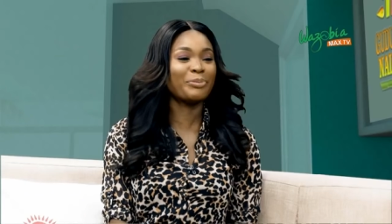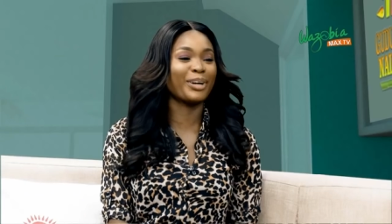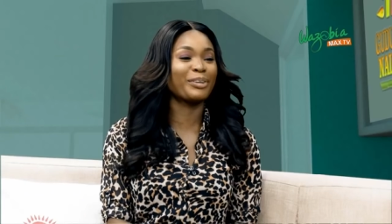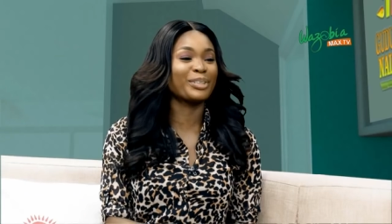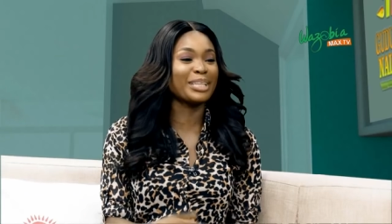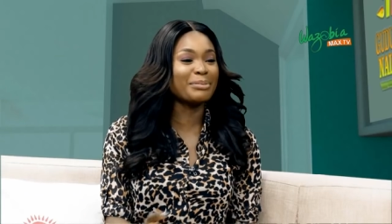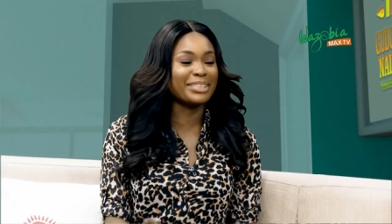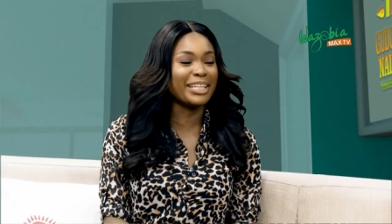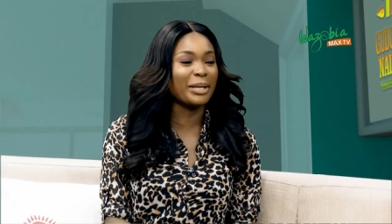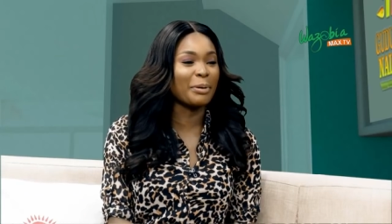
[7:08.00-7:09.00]
you can tell me
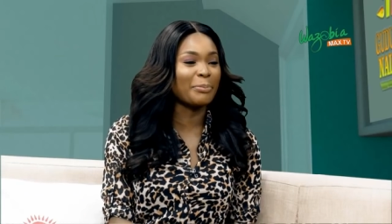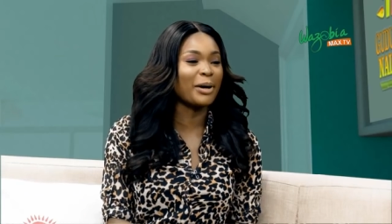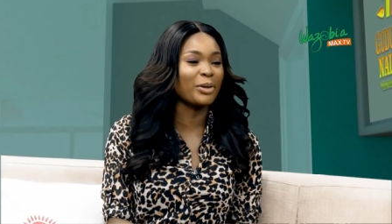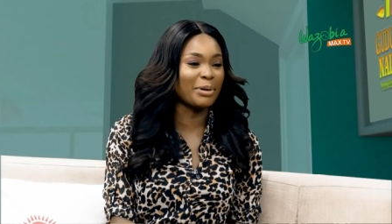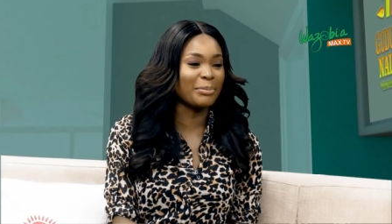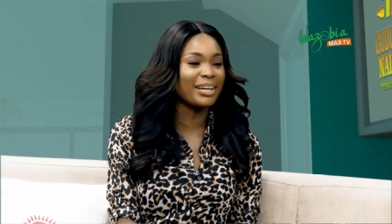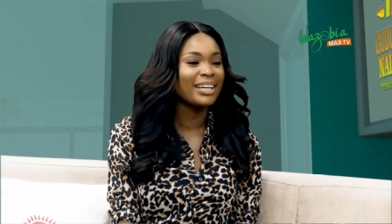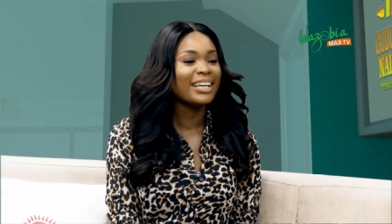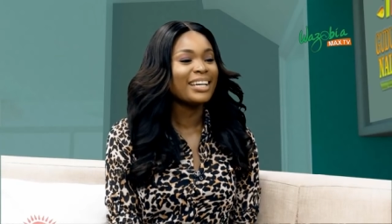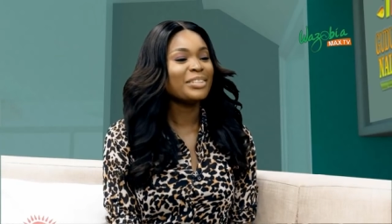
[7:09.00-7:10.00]
say that your papa or your mama.
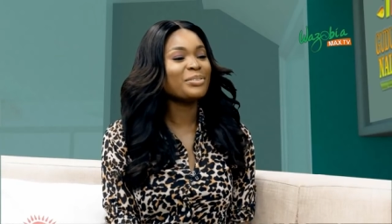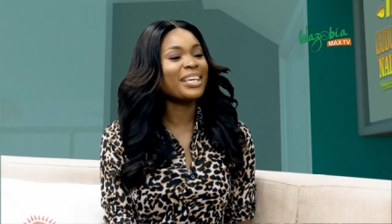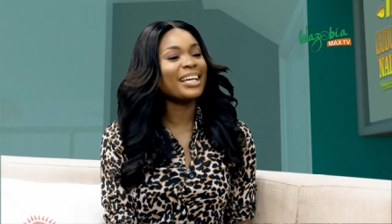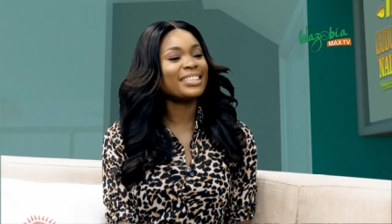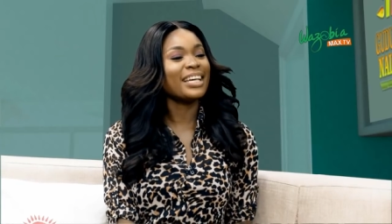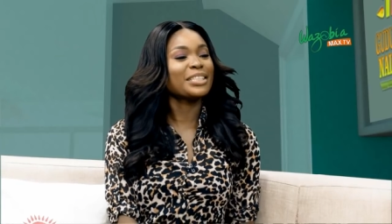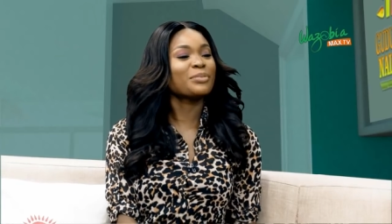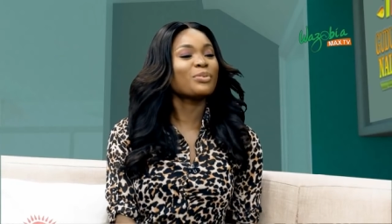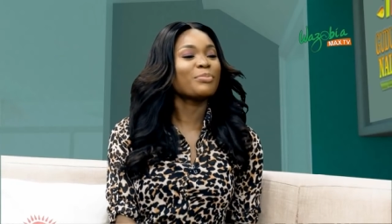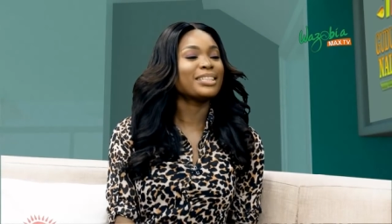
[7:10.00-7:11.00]
You get any
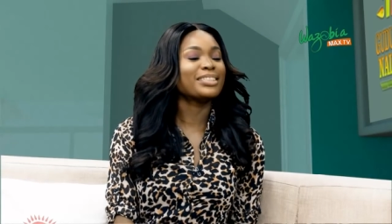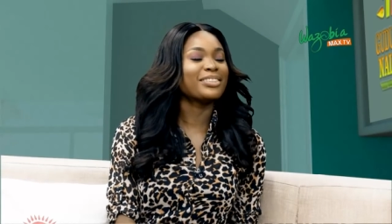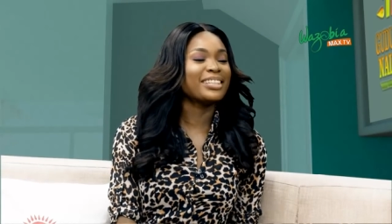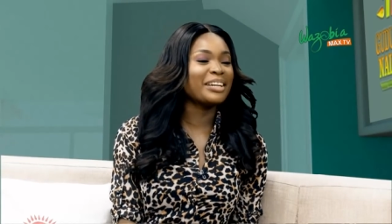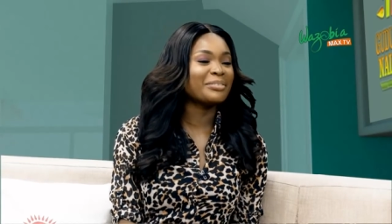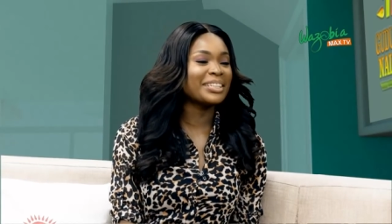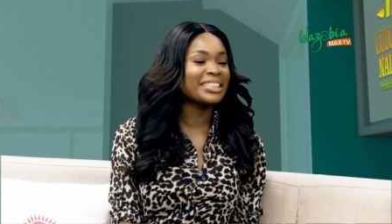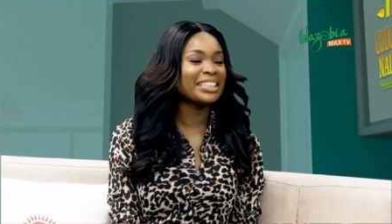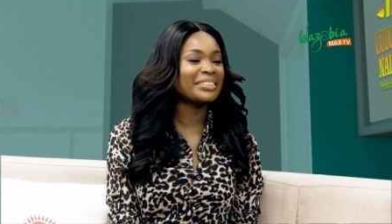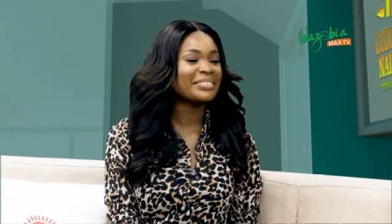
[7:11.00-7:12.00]
woman in your life right
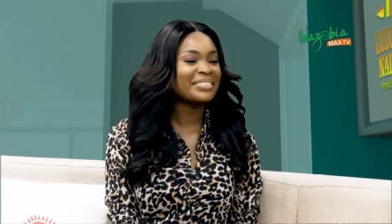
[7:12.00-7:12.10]
now?